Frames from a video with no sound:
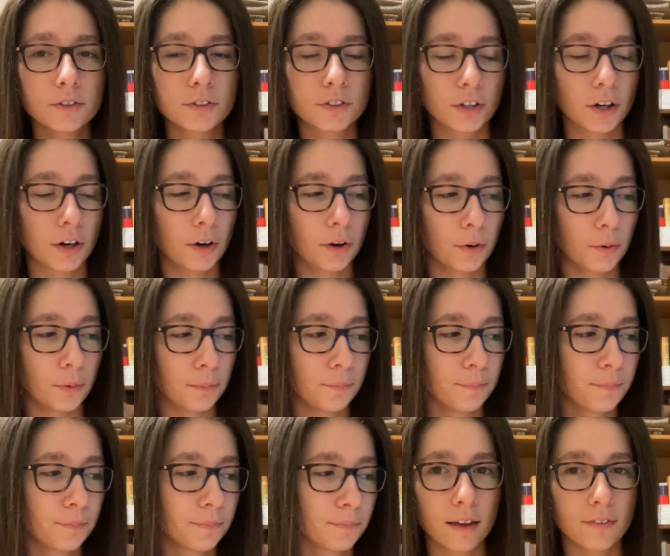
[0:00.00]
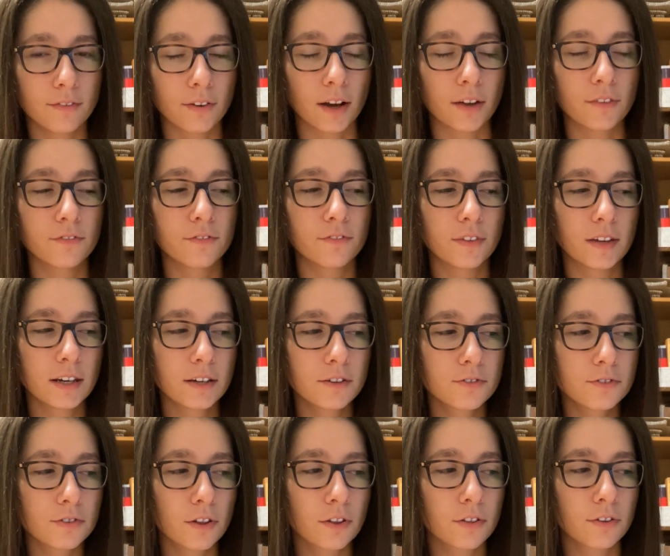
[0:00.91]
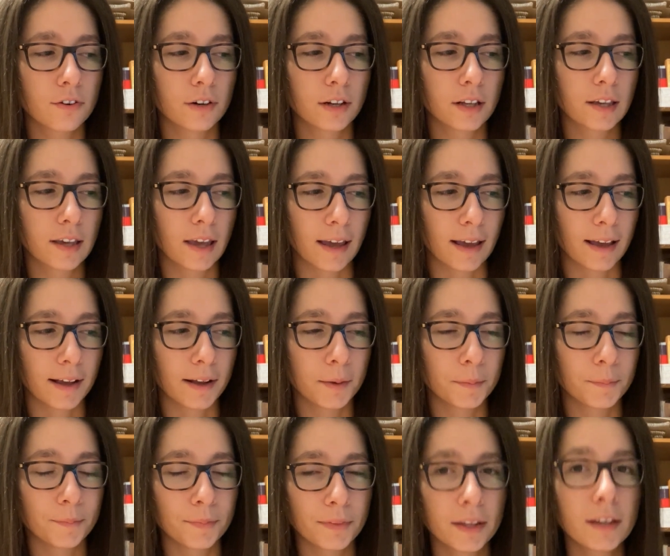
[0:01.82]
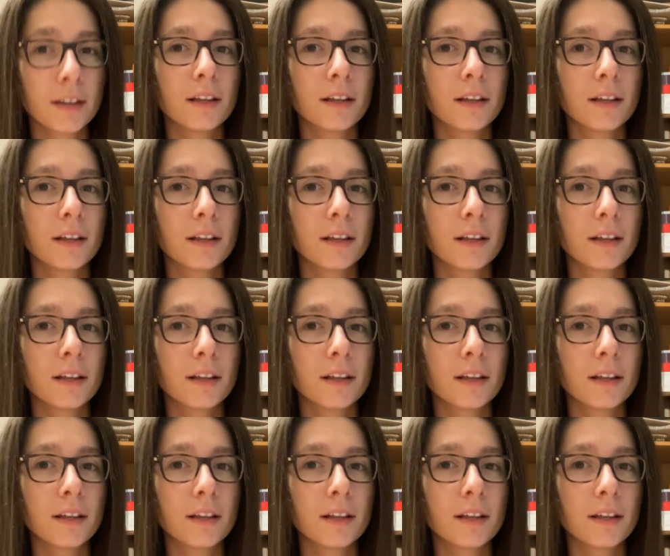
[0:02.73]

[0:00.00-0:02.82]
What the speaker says: So if I finish the 30K,